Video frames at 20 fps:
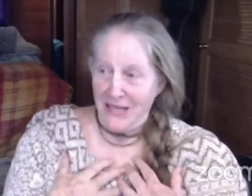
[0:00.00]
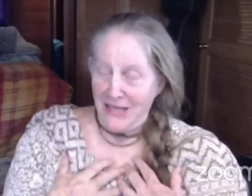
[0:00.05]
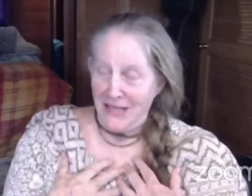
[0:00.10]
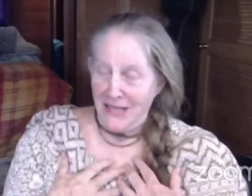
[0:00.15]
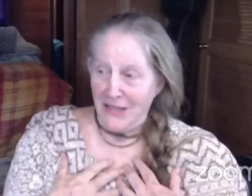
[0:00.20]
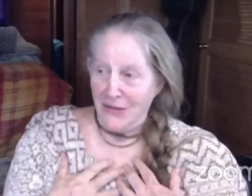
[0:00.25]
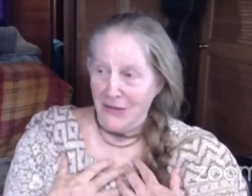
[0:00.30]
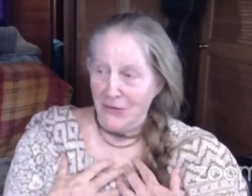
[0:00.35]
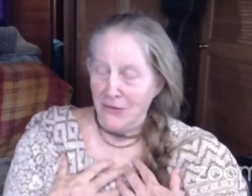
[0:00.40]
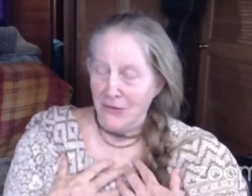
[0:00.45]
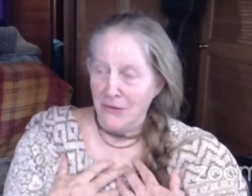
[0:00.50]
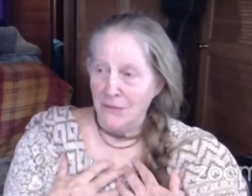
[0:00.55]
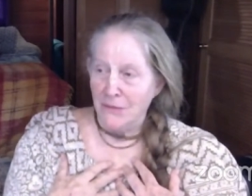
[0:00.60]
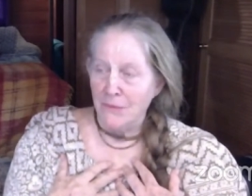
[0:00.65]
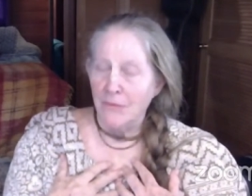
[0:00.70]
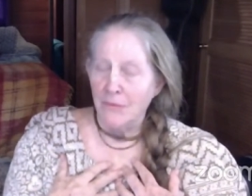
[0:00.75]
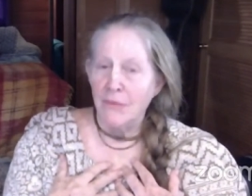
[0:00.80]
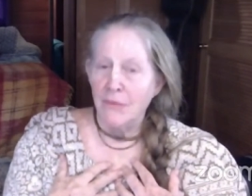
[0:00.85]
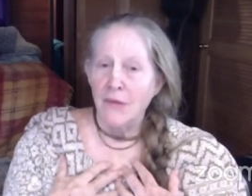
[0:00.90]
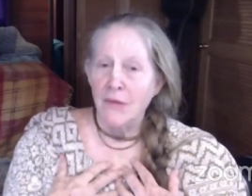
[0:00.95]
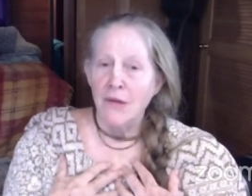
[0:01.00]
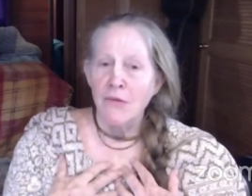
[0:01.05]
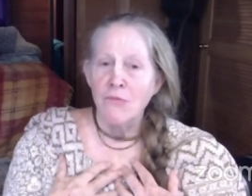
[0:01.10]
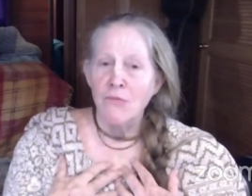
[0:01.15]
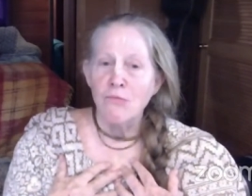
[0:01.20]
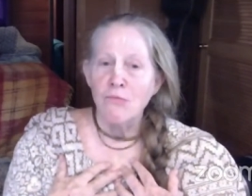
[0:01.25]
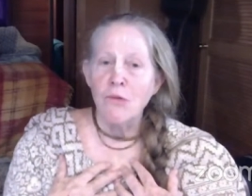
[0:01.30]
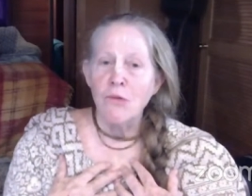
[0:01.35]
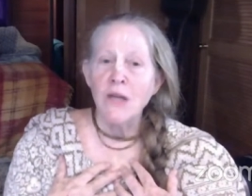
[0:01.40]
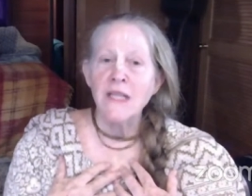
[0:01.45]
And he goes,
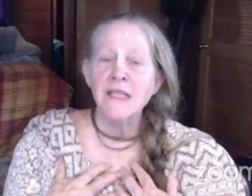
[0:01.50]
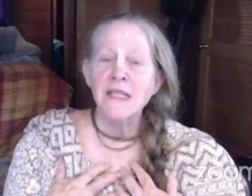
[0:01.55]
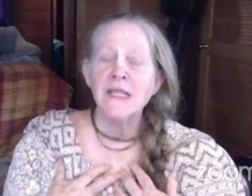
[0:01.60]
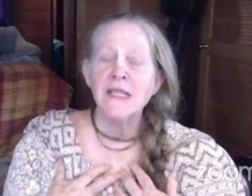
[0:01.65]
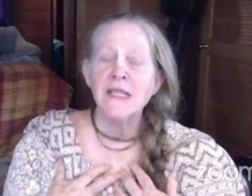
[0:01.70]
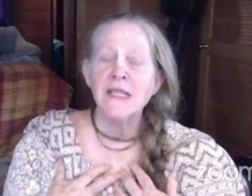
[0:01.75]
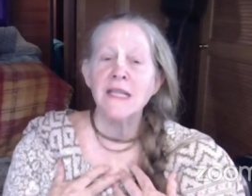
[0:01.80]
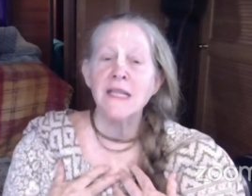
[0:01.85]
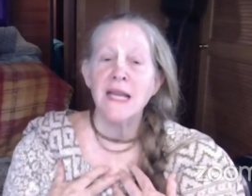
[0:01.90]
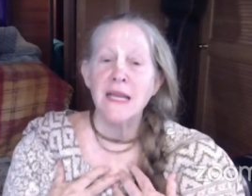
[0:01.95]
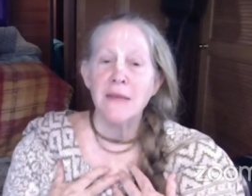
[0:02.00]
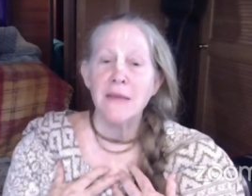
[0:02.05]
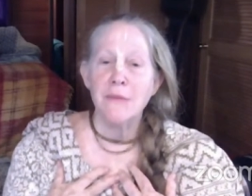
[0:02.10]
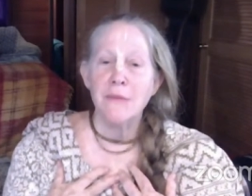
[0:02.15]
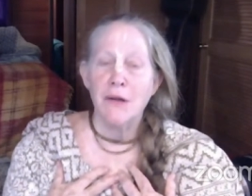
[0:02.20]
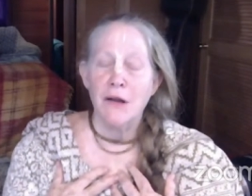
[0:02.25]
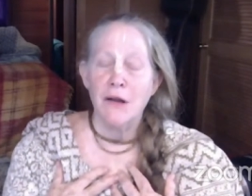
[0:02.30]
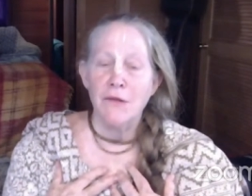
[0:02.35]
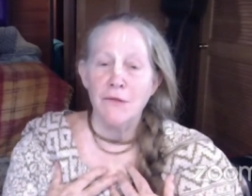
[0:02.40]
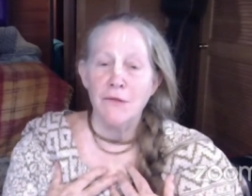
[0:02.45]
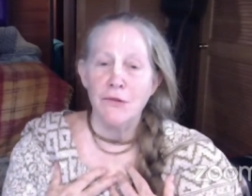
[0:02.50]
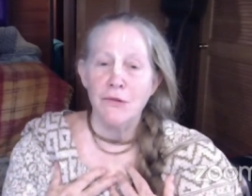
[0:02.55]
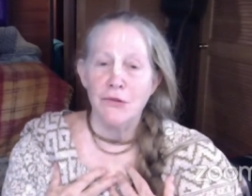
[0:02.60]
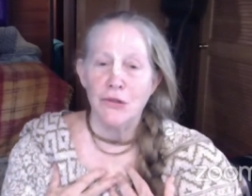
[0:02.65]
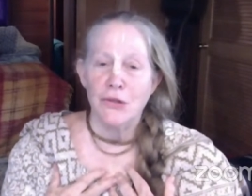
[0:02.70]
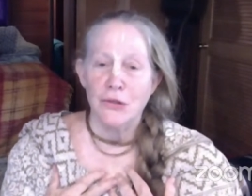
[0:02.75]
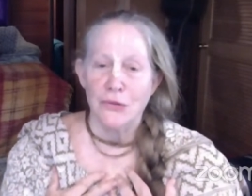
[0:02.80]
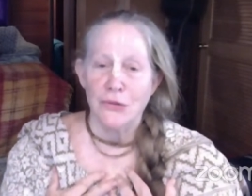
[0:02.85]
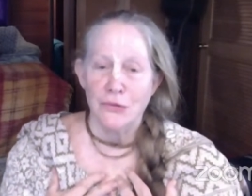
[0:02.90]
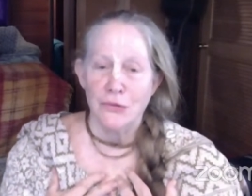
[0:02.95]
What is the name of your
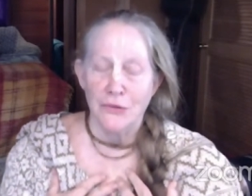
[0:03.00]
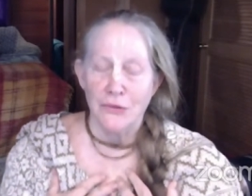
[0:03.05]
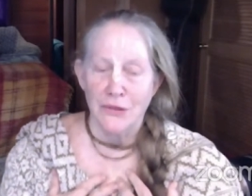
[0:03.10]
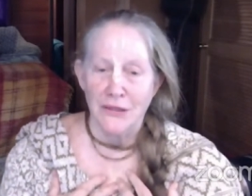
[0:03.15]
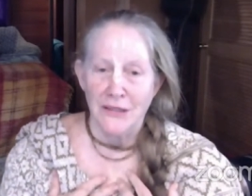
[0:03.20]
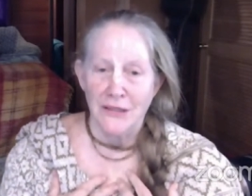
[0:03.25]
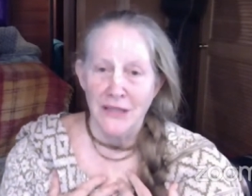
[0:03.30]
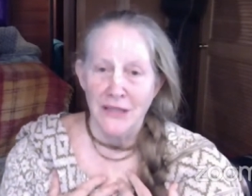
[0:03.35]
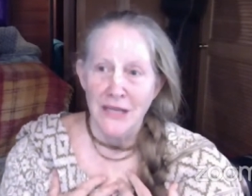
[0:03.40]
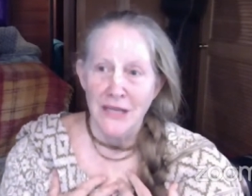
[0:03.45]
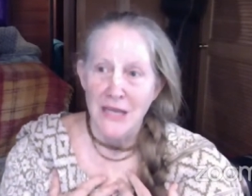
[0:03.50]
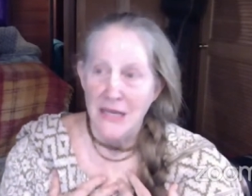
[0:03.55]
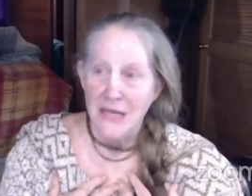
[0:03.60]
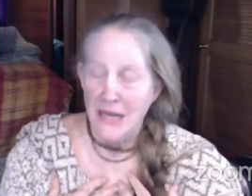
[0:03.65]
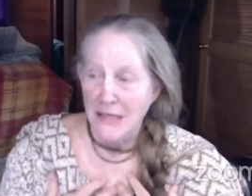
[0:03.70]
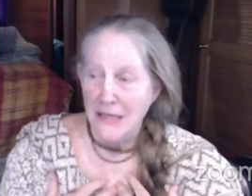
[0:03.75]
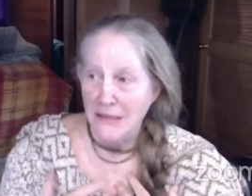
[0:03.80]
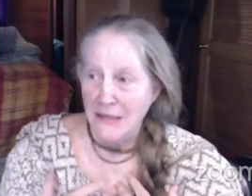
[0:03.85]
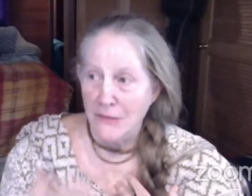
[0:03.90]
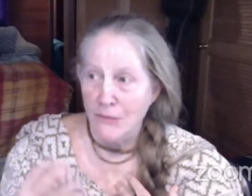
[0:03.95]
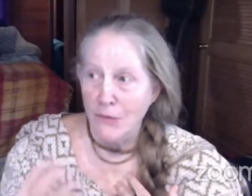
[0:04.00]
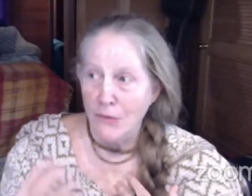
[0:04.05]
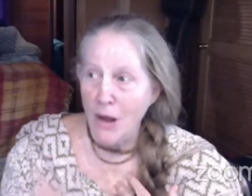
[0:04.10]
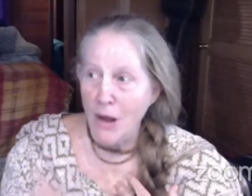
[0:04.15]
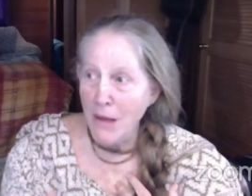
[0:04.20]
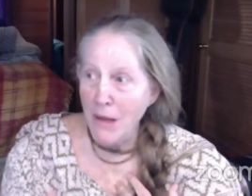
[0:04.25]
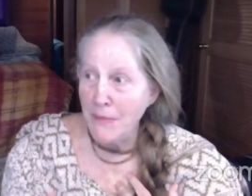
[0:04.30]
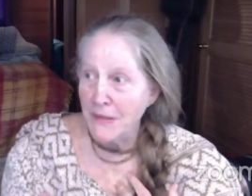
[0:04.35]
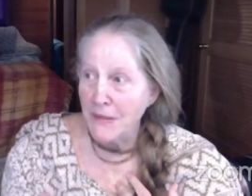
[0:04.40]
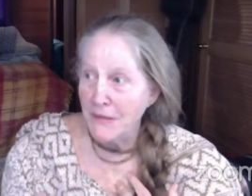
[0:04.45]
children? And I said,
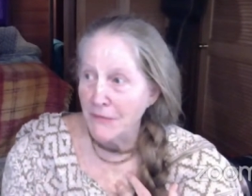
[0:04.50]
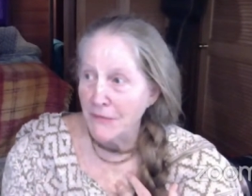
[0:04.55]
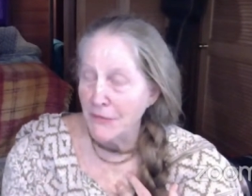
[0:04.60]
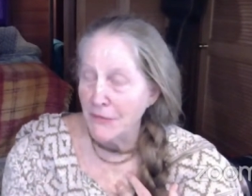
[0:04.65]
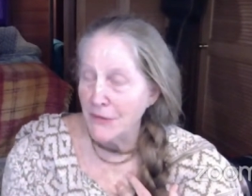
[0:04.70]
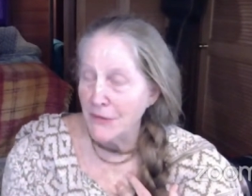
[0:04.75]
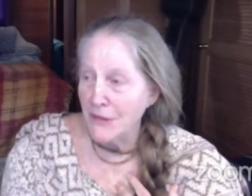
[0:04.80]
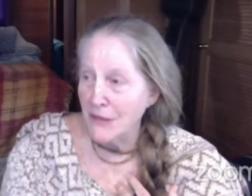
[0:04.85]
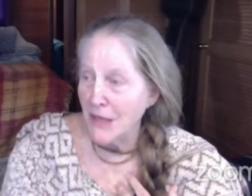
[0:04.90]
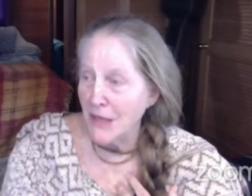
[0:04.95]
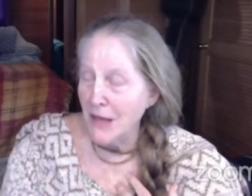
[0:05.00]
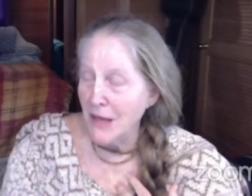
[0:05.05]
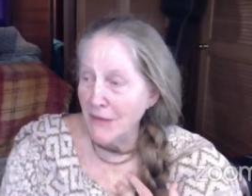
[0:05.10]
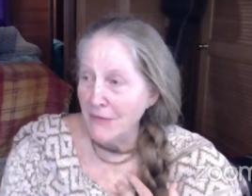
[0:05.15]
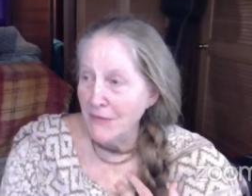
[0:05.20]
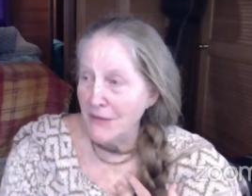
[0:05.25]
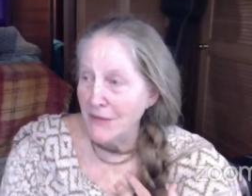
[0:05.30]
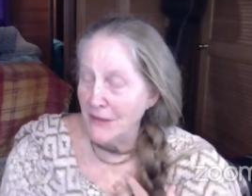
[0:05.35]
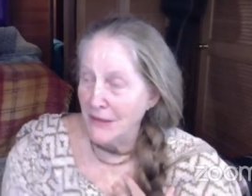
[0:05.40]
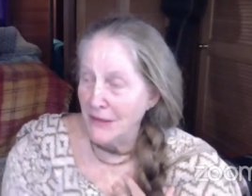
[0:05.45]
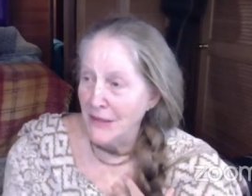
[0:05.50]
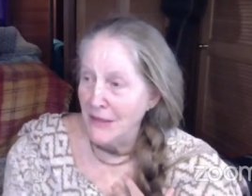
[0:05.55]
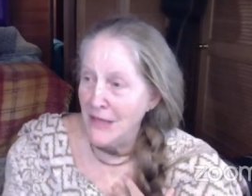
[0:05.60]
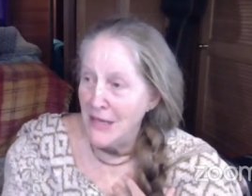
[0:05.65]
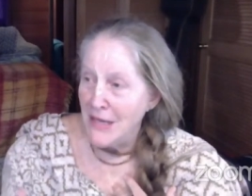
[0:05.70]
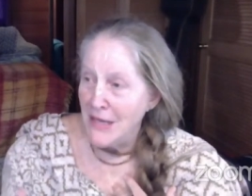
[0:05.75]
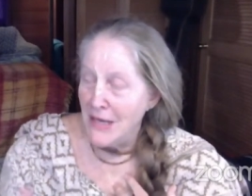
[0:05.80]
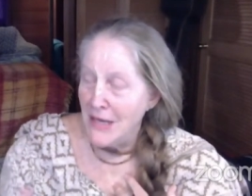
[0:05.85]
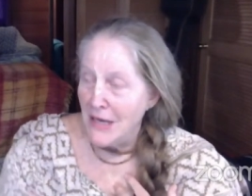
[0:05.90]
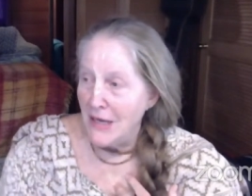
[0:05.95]
Robin, Vrindavan,
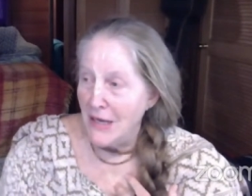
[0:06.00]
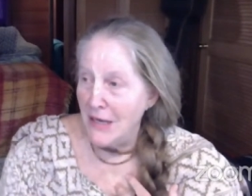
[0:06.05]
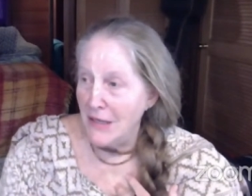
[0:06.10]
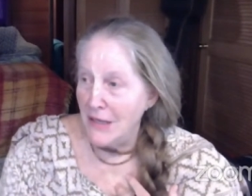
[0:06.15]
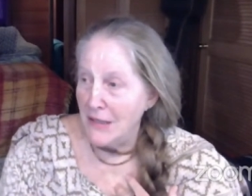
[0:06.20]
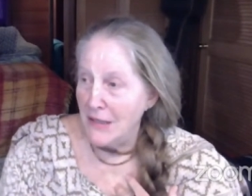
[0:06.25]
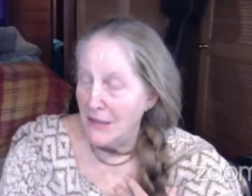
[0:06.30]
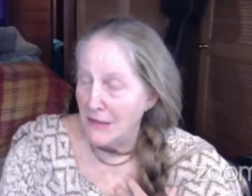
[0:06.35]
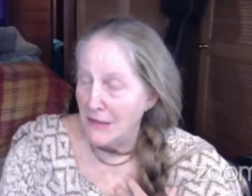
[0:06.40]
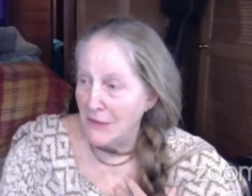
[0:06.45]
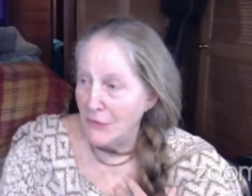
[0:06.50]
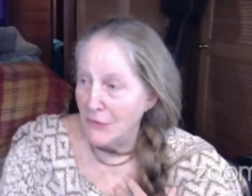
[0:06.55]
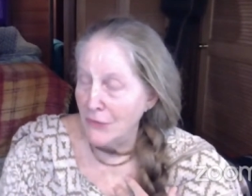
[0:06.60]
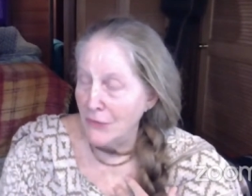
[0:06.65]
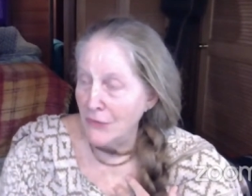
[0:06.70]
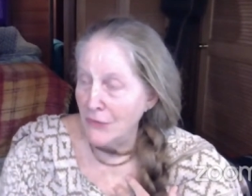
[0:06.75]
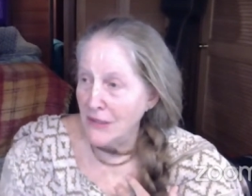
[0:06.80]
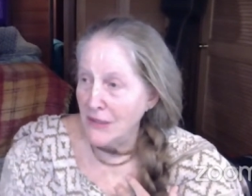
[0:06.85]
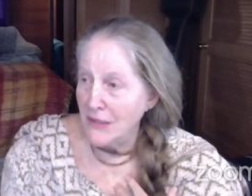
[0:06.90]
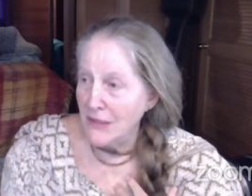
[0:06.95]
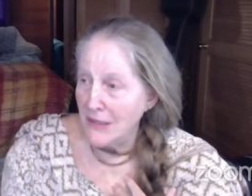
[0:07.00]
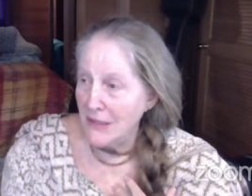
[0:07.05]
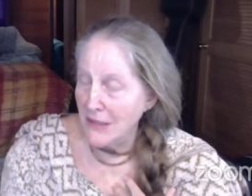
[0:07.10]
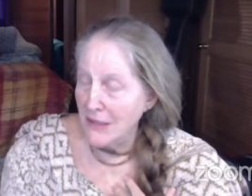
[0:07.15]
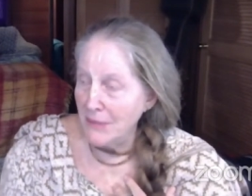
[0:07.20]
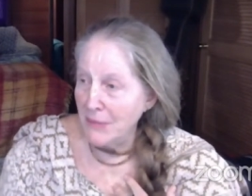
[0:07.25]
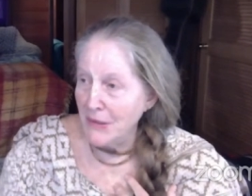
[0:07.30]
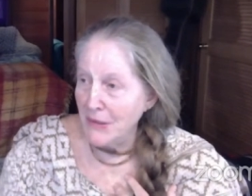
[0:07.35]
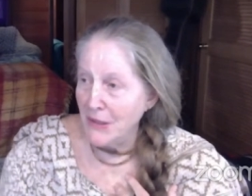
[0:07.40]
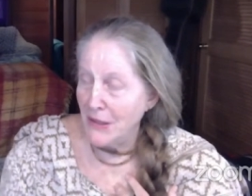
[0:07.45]
uh, Kunti,
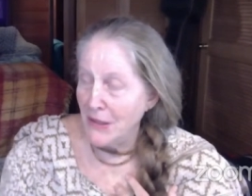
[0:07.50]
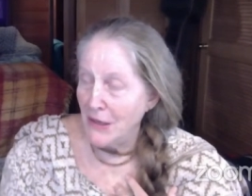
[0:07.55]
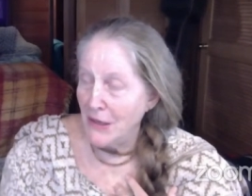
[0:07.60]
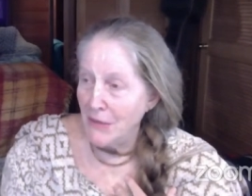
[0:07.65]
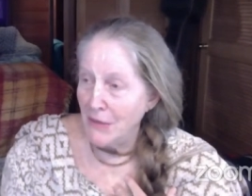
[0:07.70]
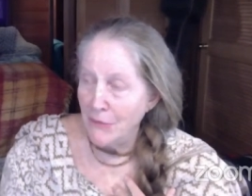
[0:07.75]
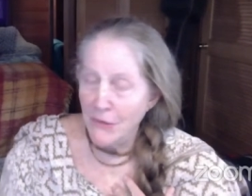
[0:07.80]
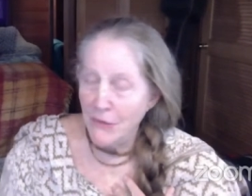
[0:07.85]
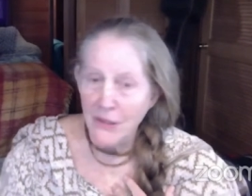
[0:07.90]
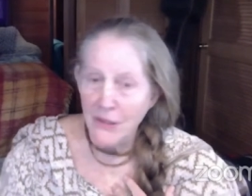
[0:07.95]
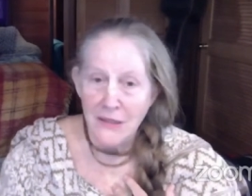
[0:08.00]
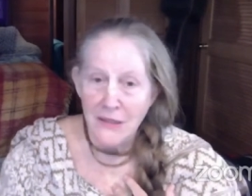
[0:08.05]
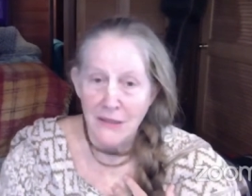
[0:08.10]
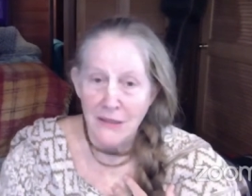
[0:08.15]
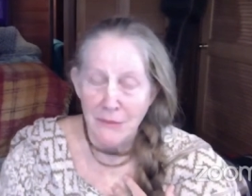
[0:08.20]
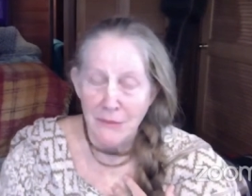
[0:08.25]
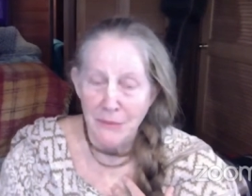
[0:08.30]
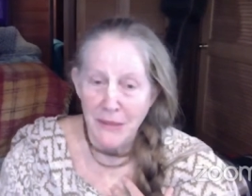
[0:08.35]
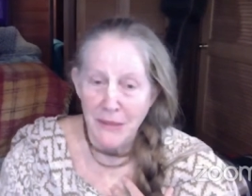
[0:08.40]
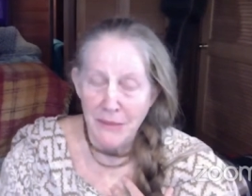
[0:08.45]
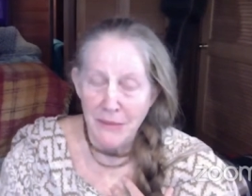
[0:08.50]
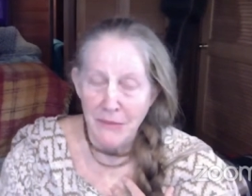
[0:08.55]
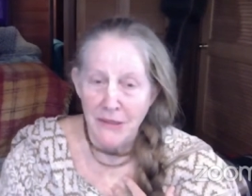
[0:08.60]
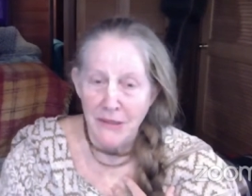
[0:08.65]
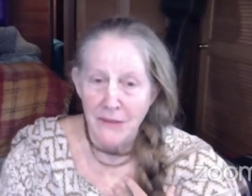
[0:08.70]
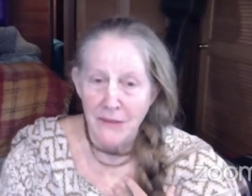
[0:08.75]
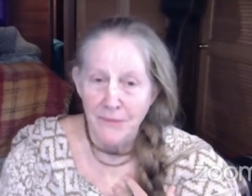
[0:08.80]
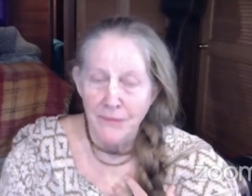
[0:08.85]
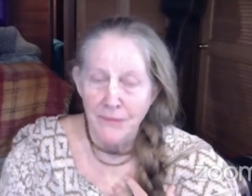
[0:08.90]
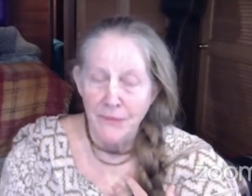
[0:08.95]
Nipana, Amrita, Bhima.